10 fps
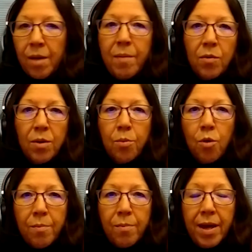my
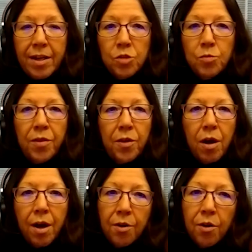reporting package, but there
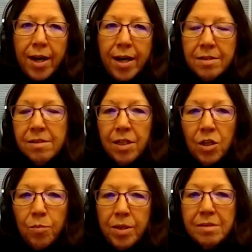are other
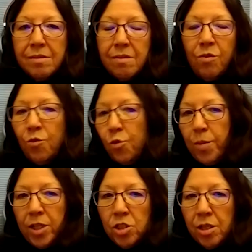ancillary pieces of
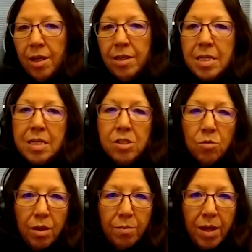information I need to
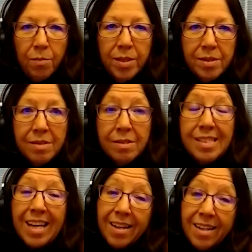run my business
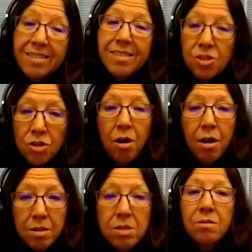that needs to
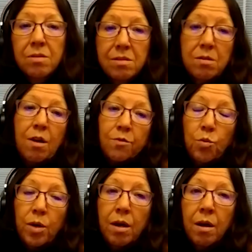talk to the
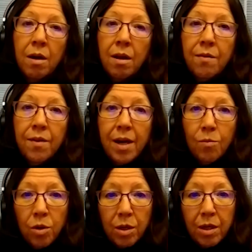software that I'm
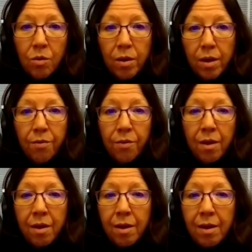working
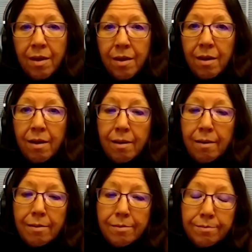
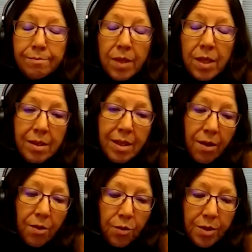with. The
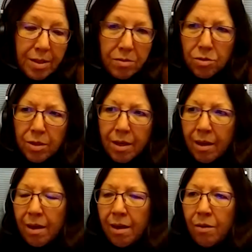other things I was looking
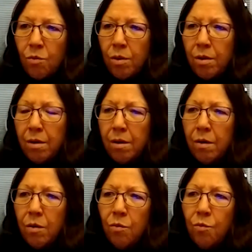at
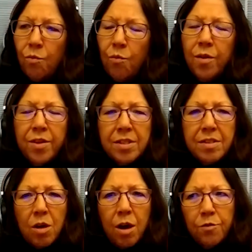were the
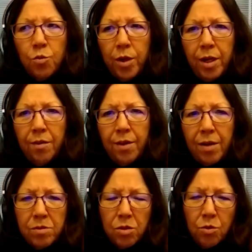software that I
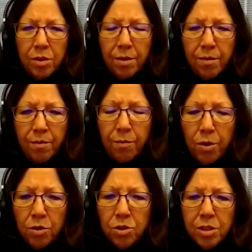was going to
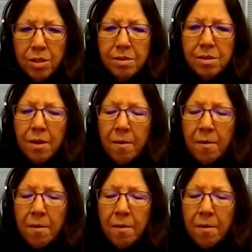purchase